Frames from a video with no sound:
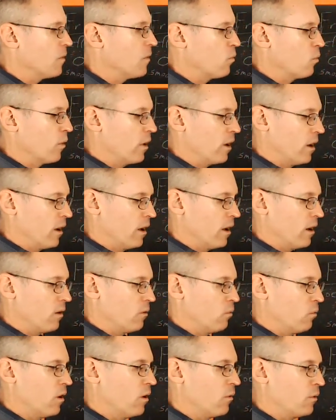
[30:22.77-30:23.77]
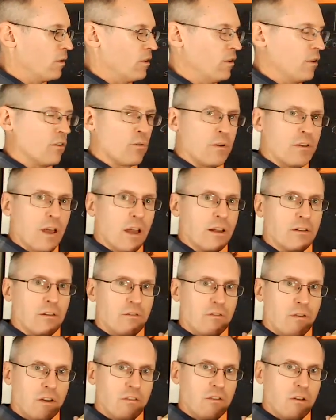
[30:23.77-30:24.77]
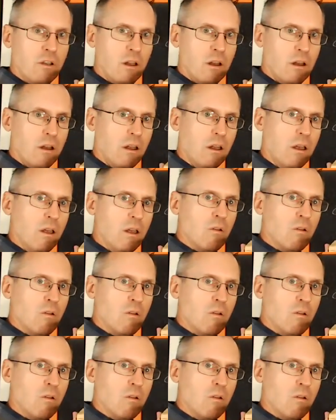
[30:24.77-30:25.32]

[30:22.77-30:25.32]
where what we do is we take the friction